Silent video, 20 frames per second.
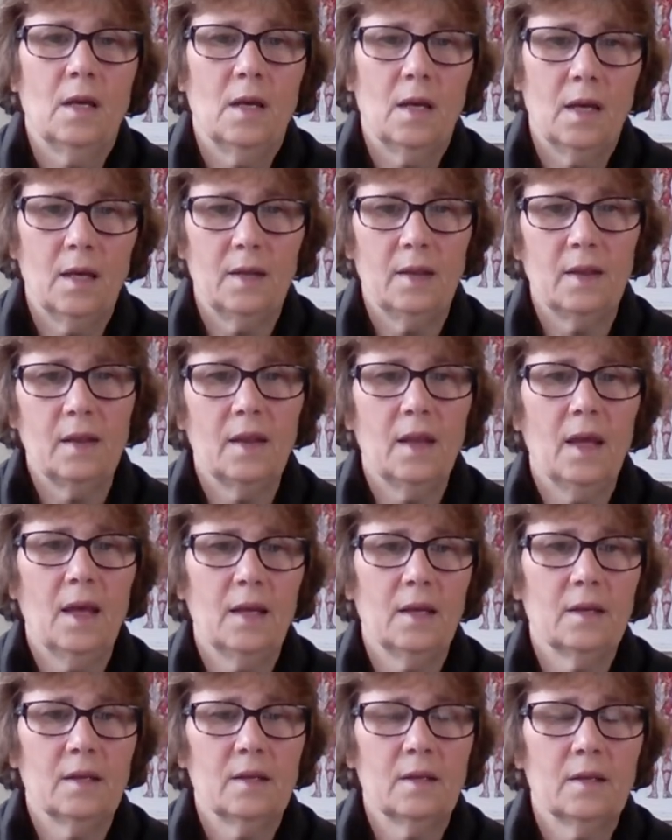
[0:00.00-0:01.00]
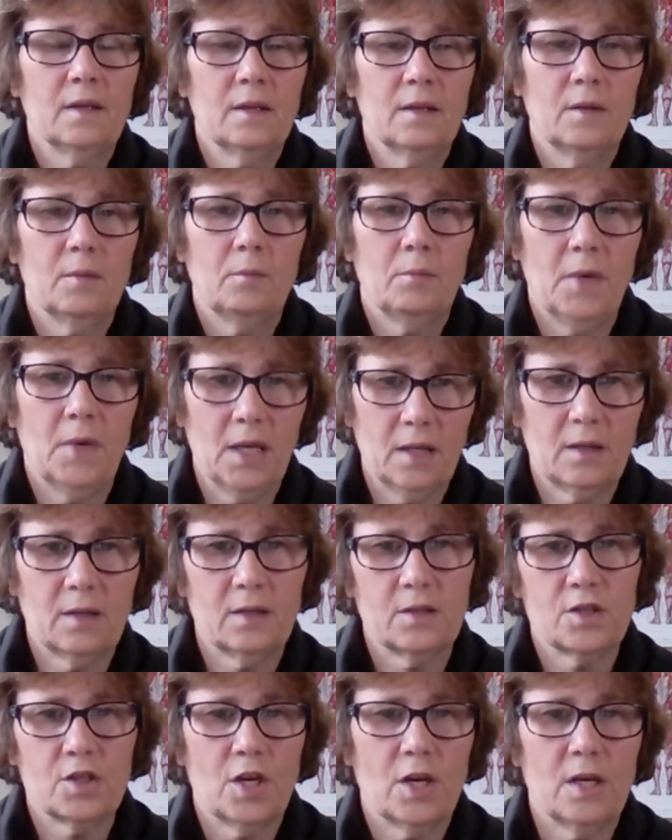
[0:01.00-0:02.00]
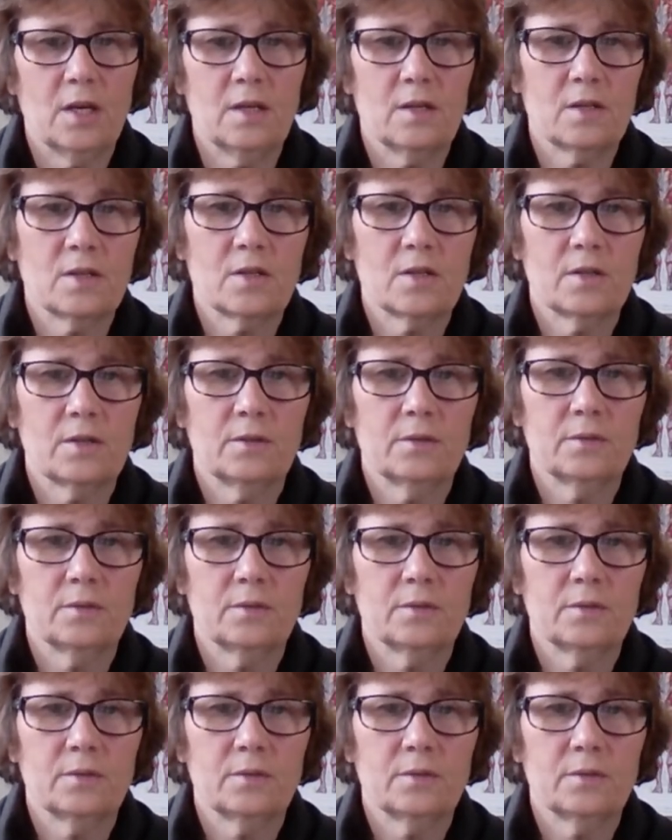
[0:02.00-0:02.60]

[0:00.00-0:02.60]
And then make the change.